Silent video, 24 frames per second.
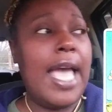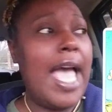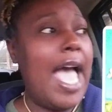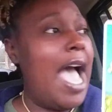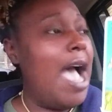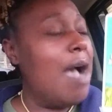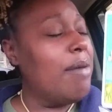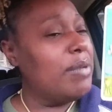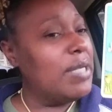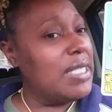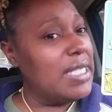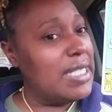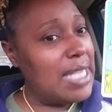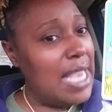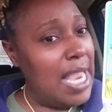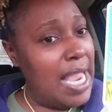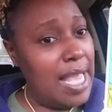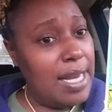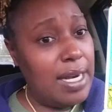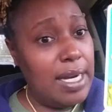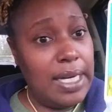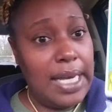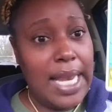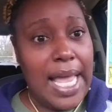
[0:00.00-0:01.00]
I was
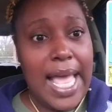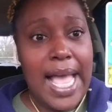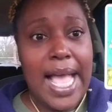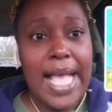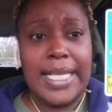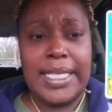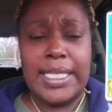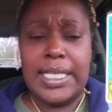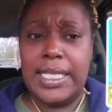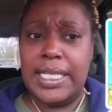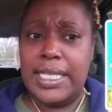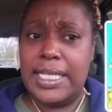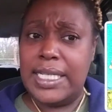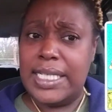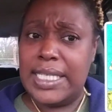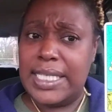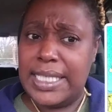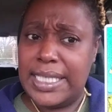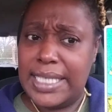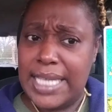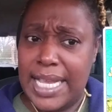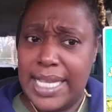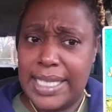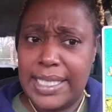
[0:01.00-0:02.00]
analyzing and
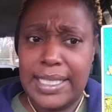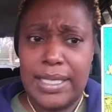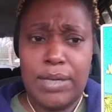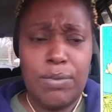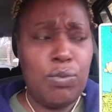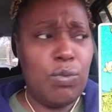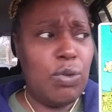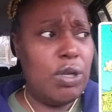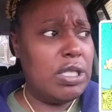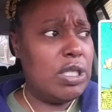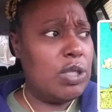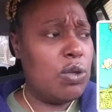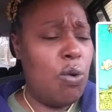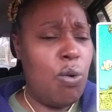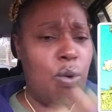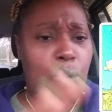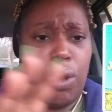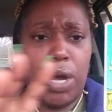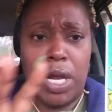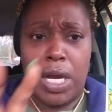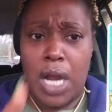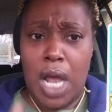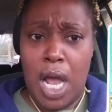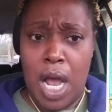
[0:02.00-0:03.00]
assessing what's
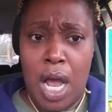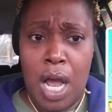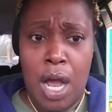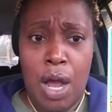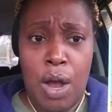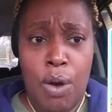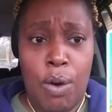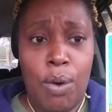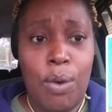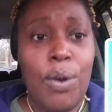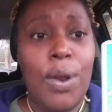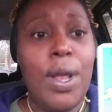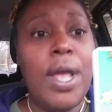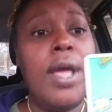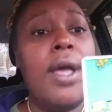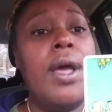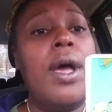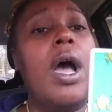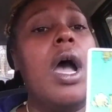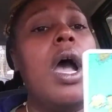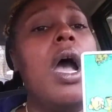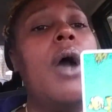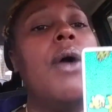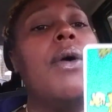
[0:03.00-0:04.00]
going on.
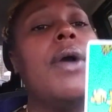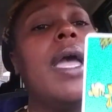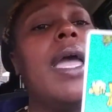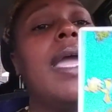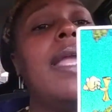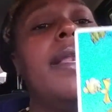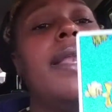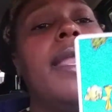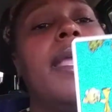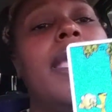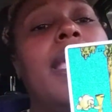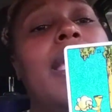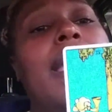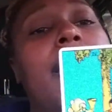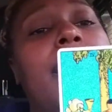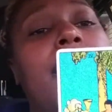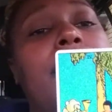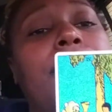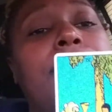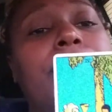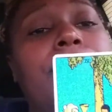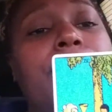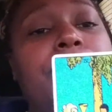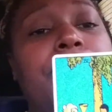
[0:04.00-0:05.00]
Okay,
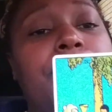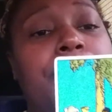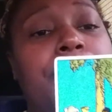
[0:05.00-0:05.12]
now